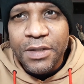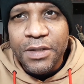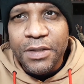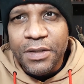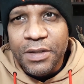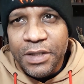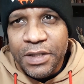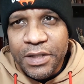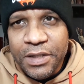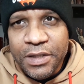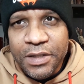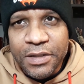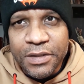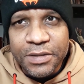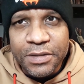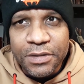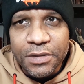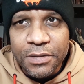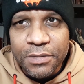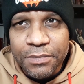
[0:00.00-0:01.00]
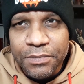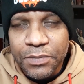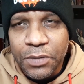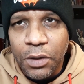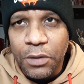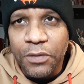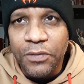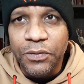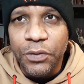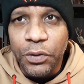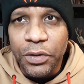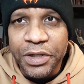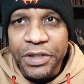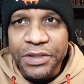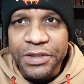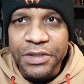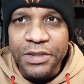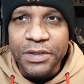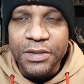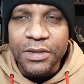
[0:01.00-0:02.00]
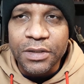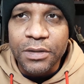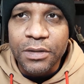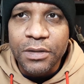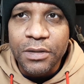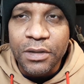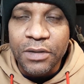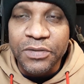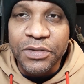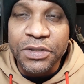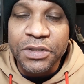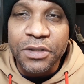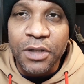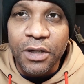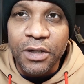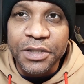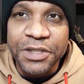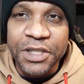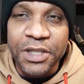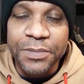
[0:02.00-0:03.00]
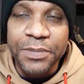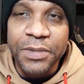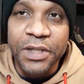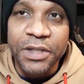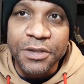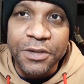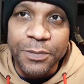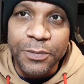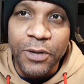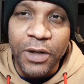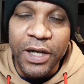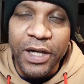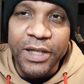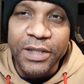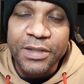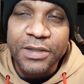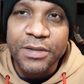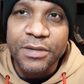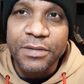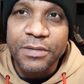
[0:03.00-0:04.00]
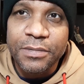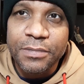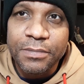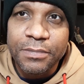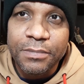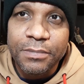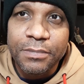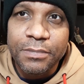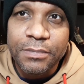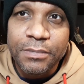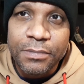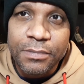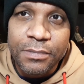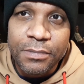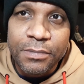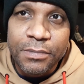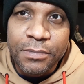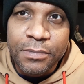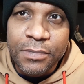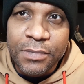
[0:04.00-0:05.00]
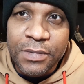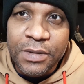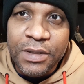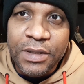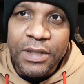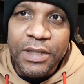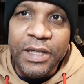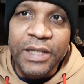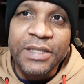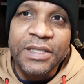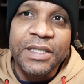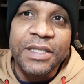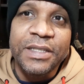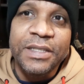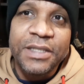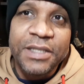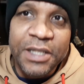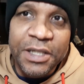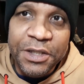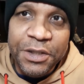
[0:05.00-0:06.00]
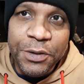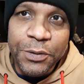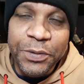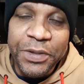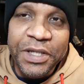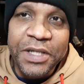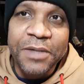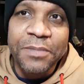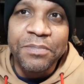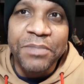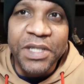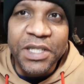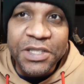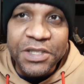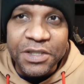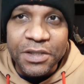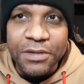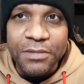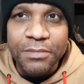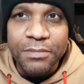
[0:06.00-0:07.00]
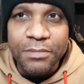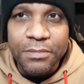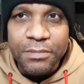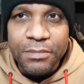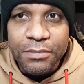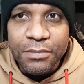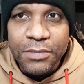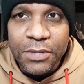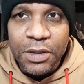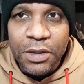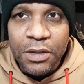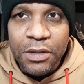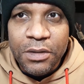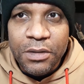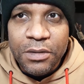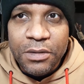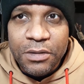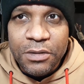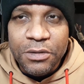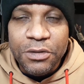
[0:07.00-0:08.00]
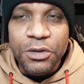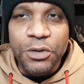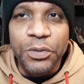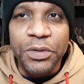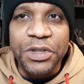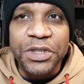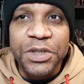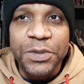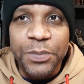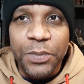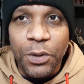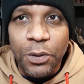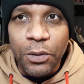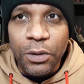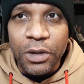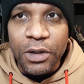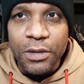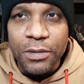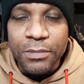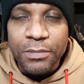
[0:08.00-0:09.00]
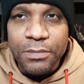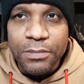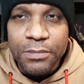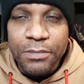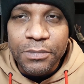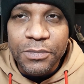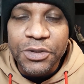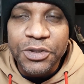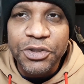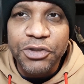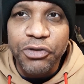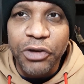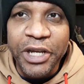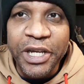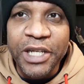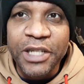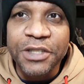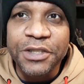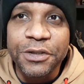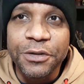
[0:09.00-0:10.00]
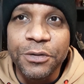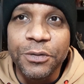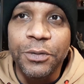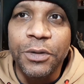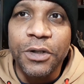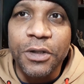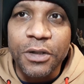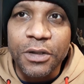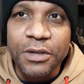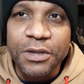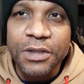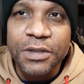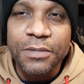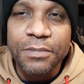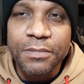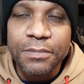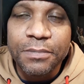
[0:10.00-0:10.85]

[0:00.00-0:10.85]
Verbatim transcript: These are the voyages of the Starship Enterprise. Its continuing mission to explore strange new worlds,